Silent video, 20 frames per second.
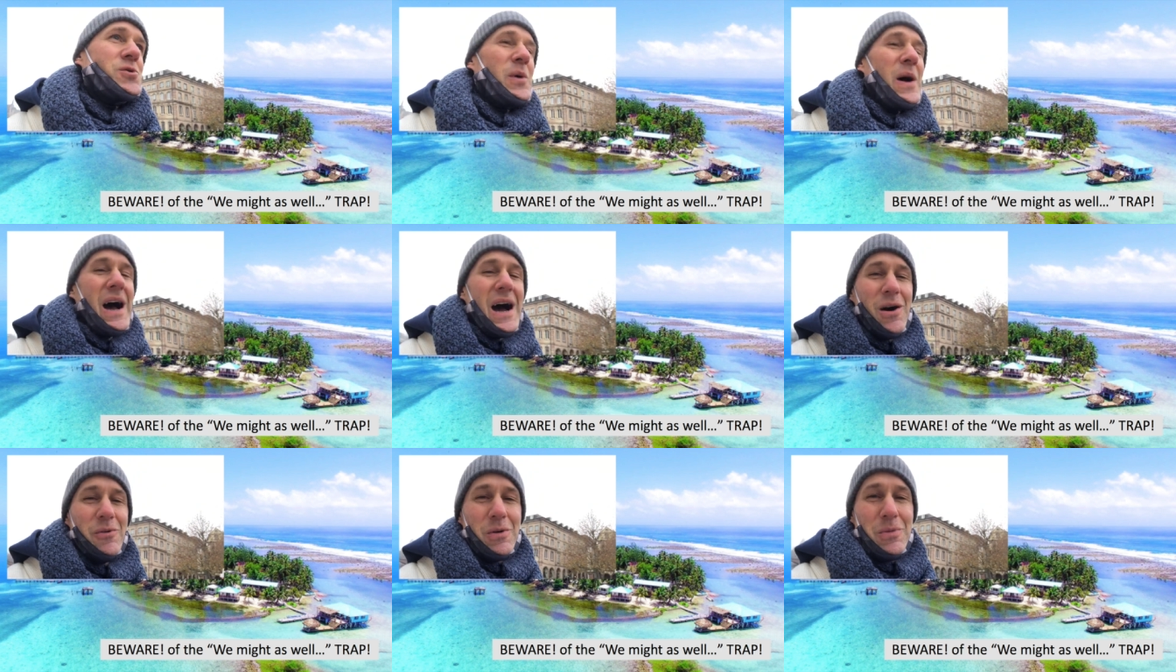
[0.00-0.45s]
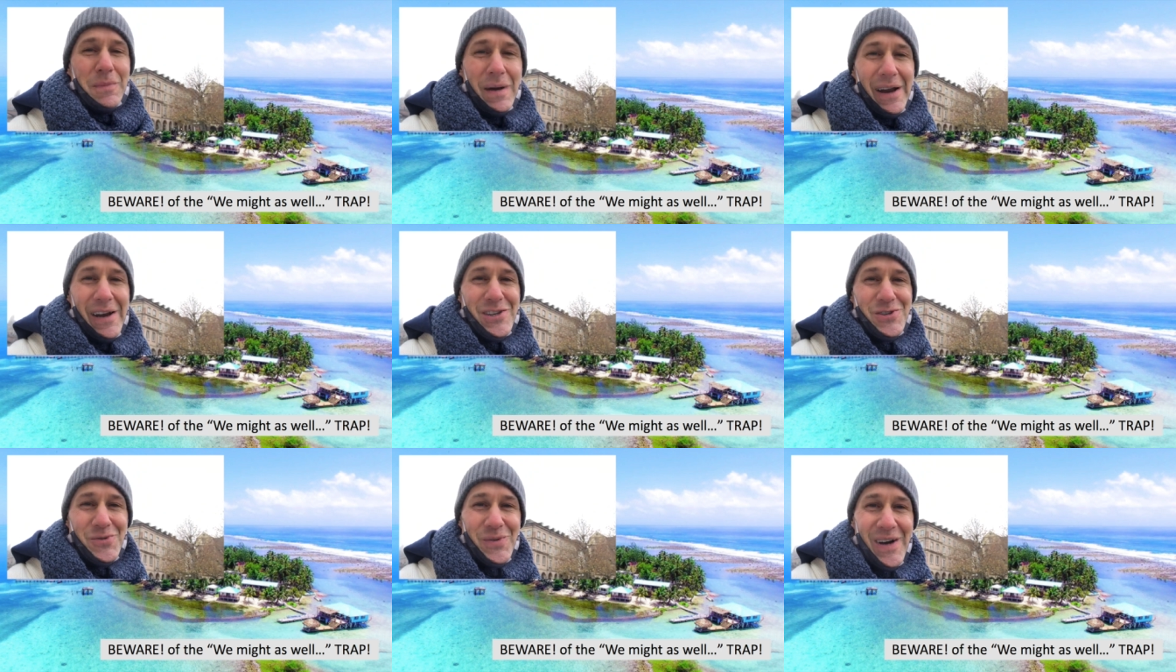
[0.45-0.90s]
well, we
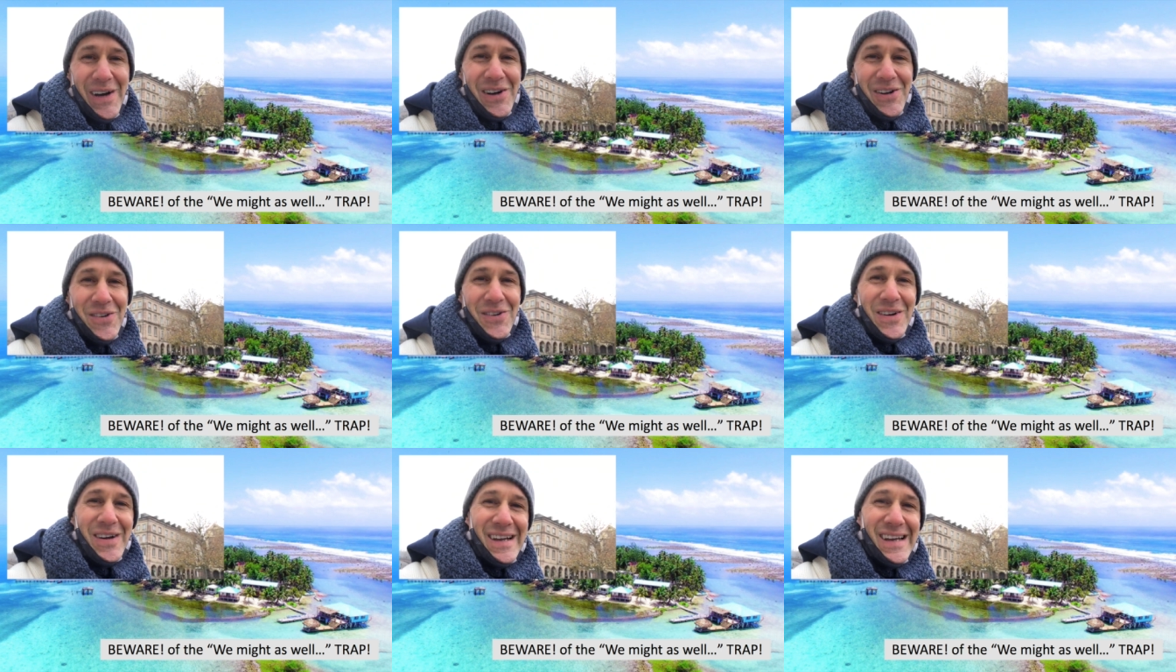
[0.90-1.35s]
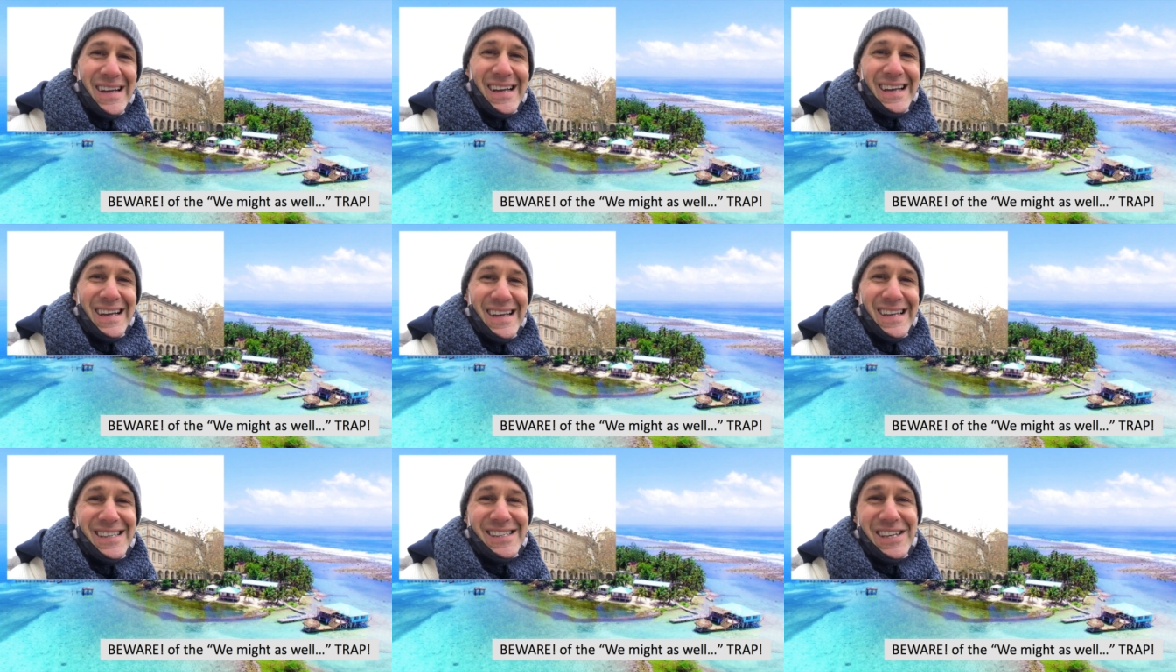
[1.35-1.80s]
might as well
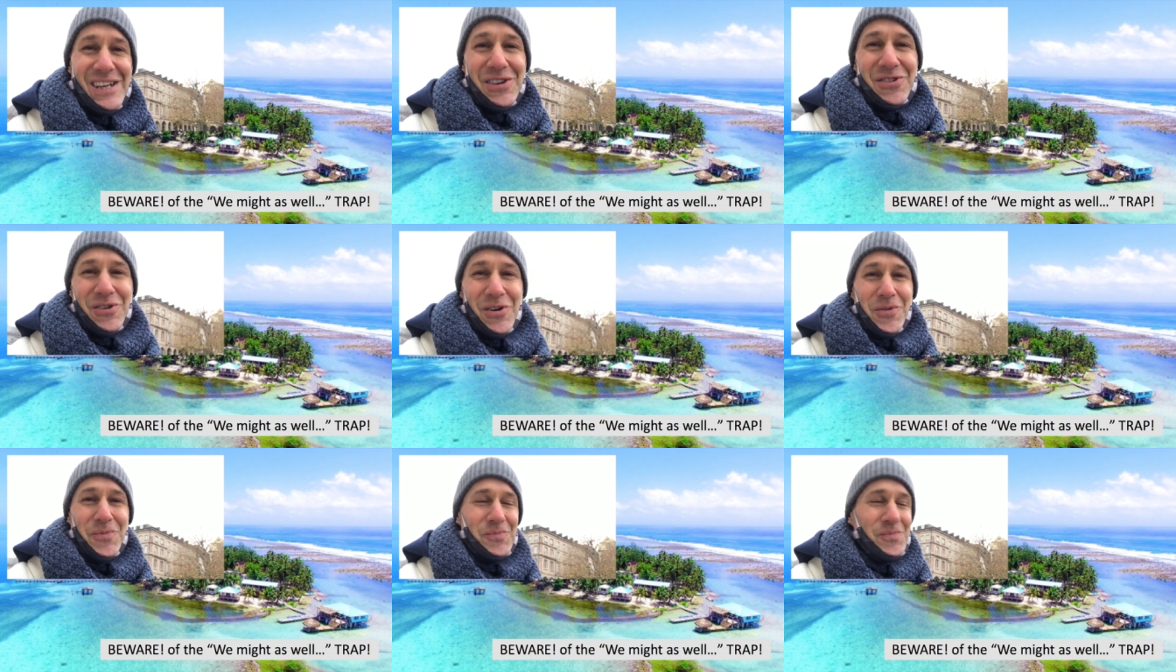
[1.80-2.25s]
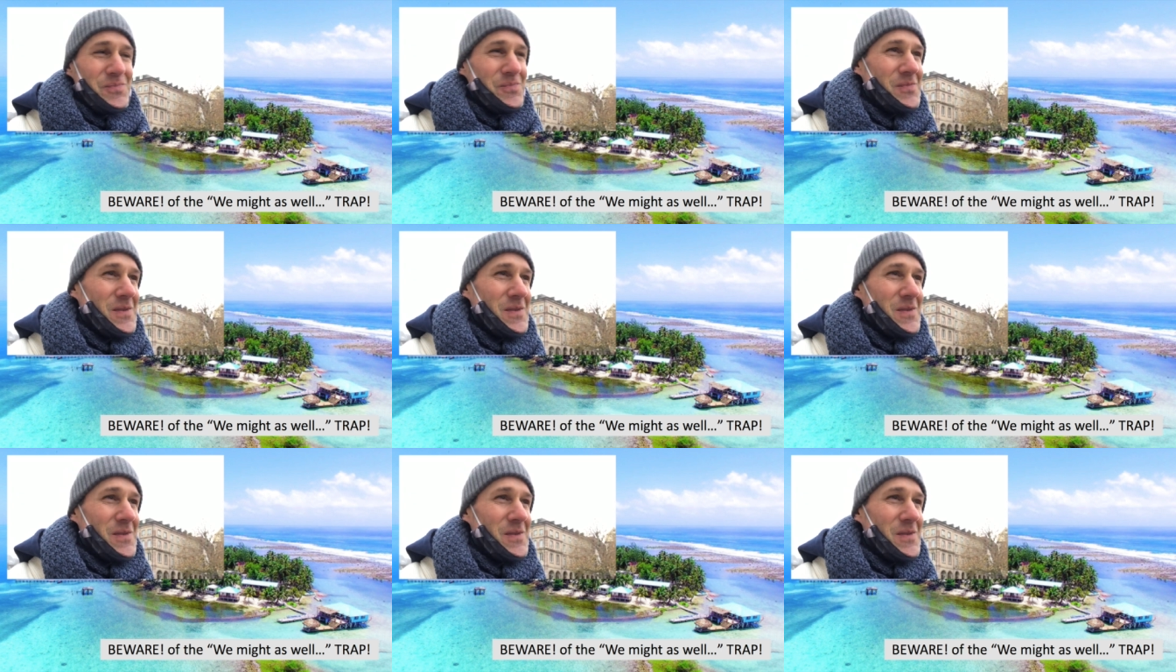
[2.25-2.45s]
syndrome.